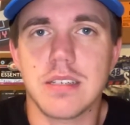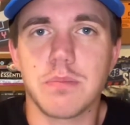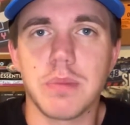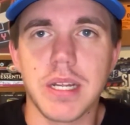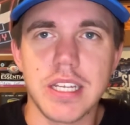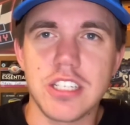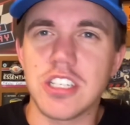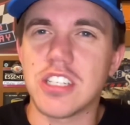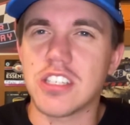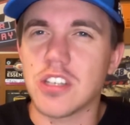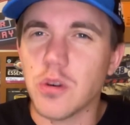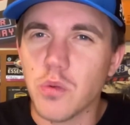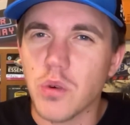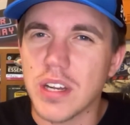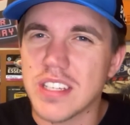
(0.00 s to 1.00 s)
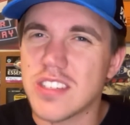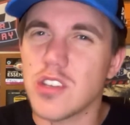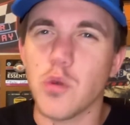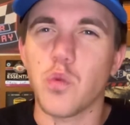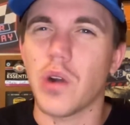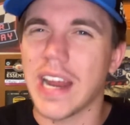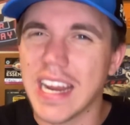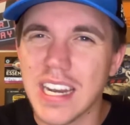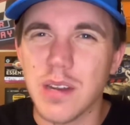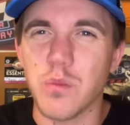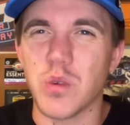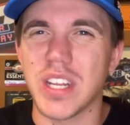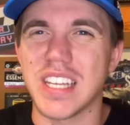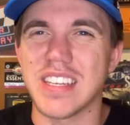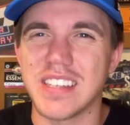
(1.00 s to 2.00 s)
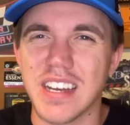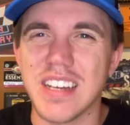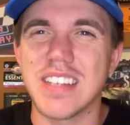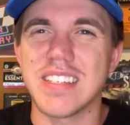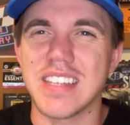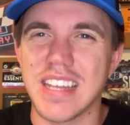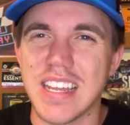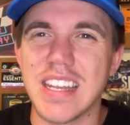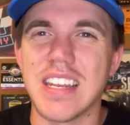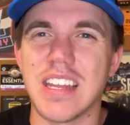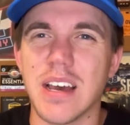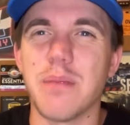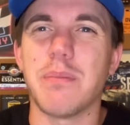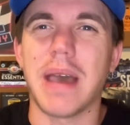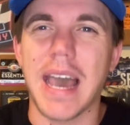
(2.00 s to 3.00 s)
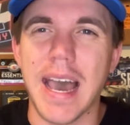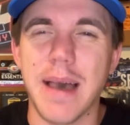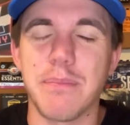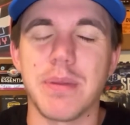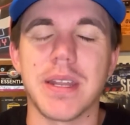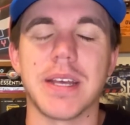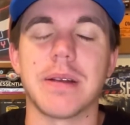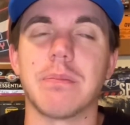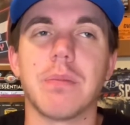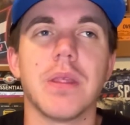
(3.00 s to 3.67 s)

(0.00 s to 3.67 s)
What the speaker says: But it's just so random when it does end up happening.